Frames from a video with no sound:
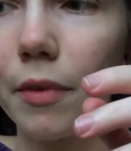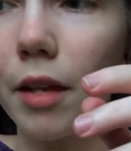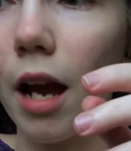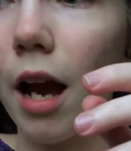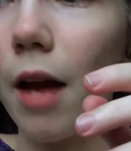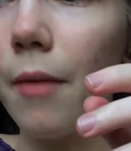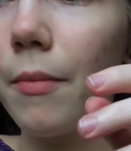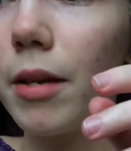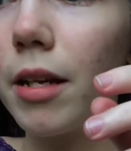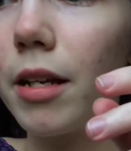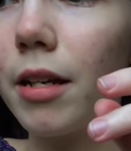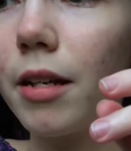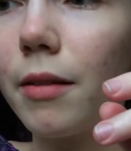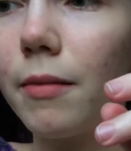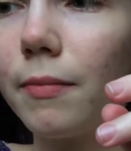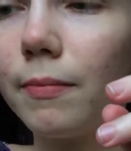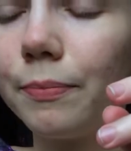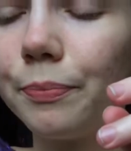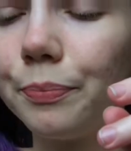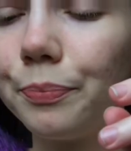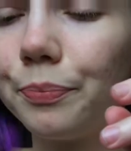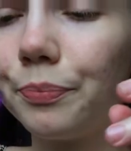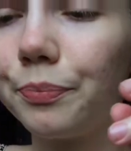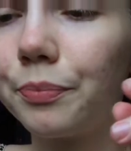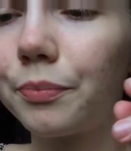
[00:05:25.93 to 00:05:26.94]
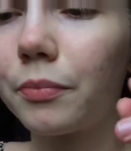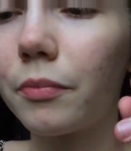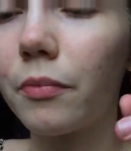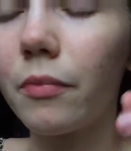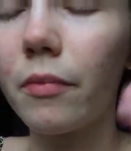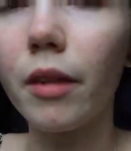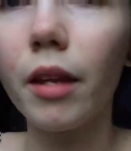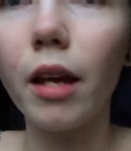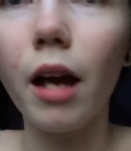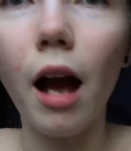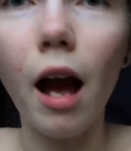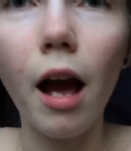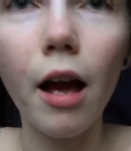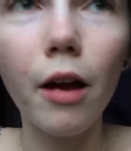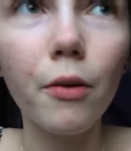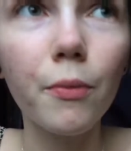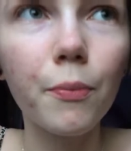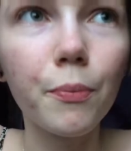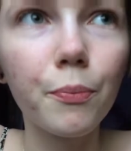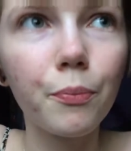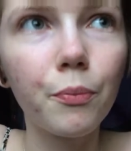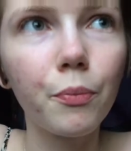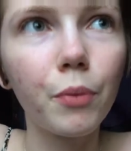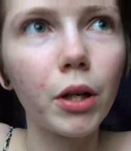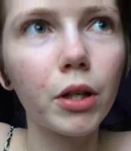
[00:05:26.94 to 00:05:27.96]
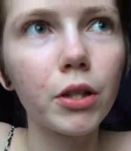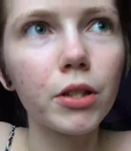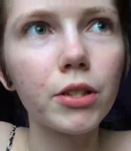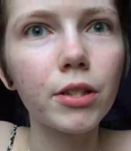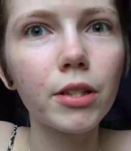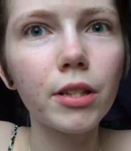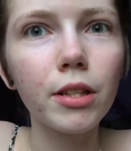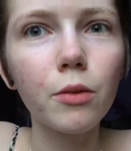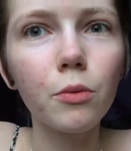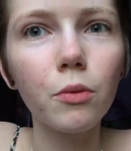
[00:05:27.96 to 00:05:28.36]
I mean, I personally